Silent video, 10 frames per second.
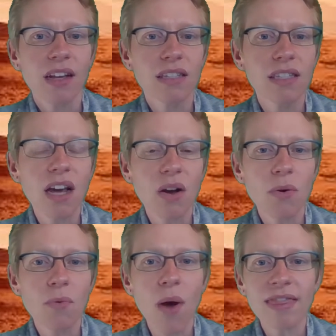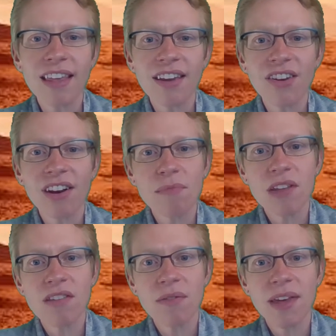So one thing you're going to
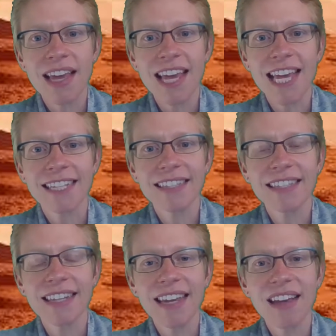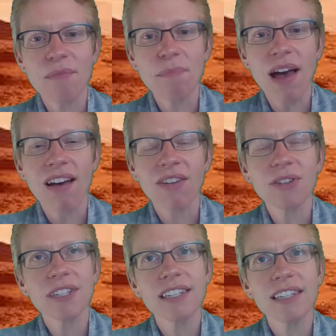be doing is thinking
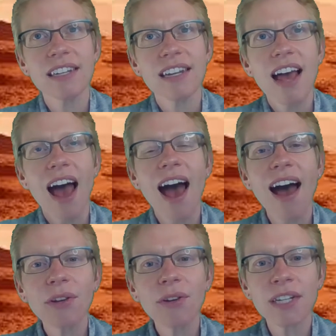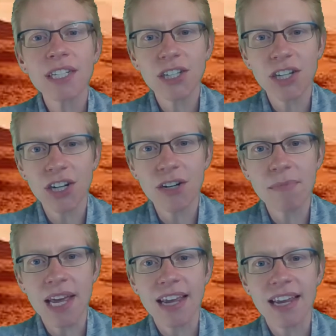about how you can
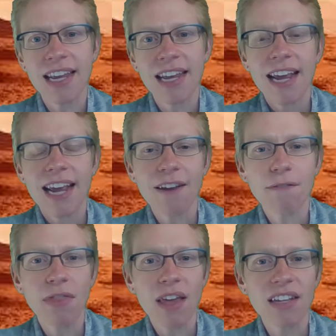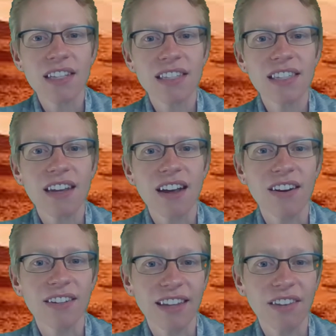determine if things
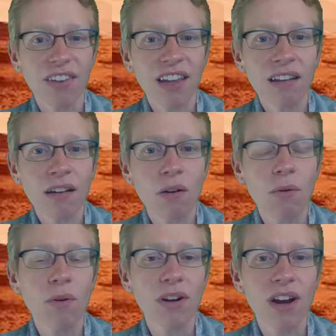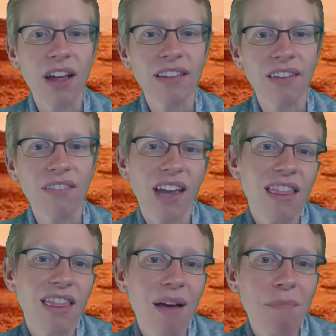are living or non-living.
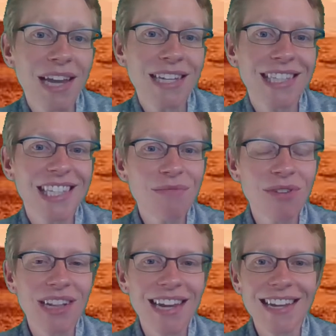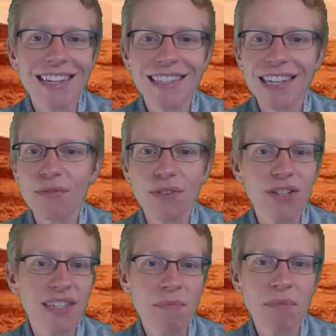And that might seem really easy for
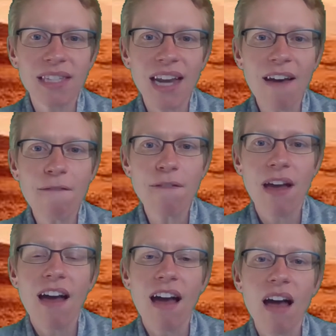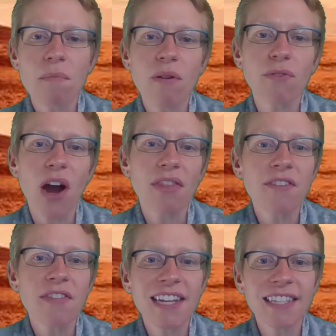some stuff, but for
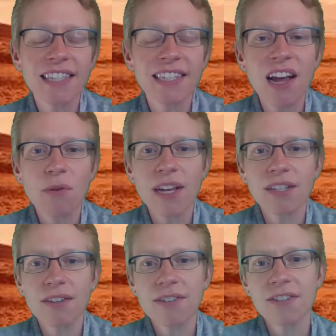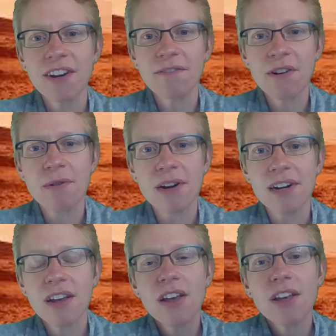other things, it's not quite so
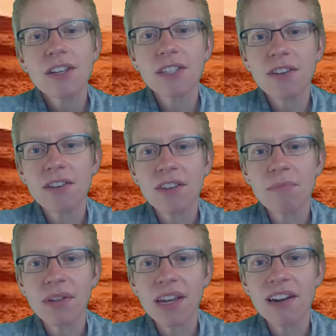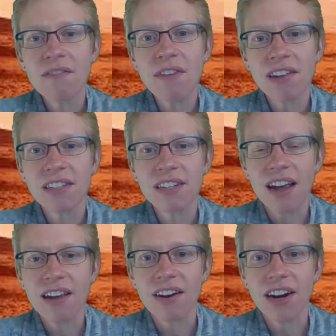straightforward. So you'll complete a Venn
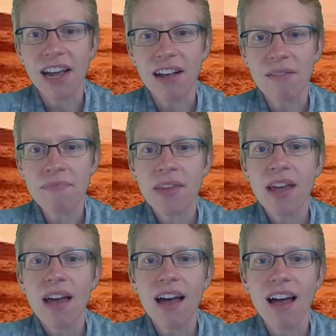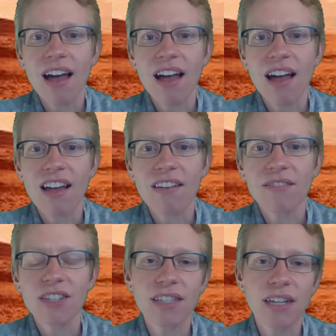diagram,
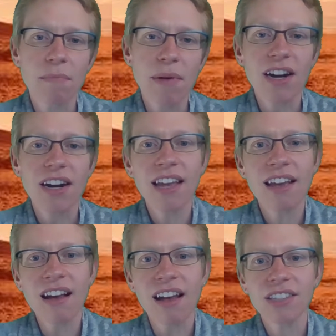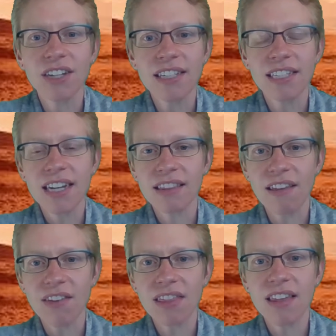just comparing and contrasting
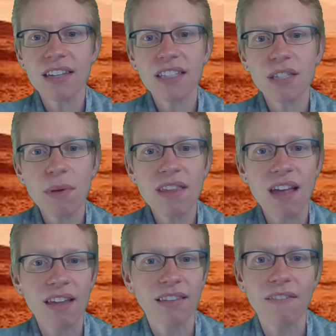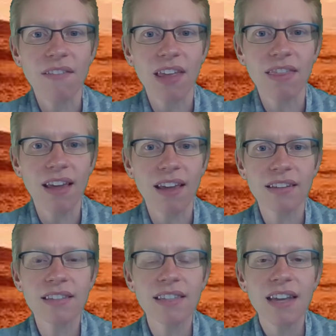living things with non-living
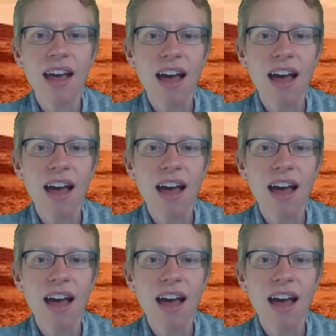things.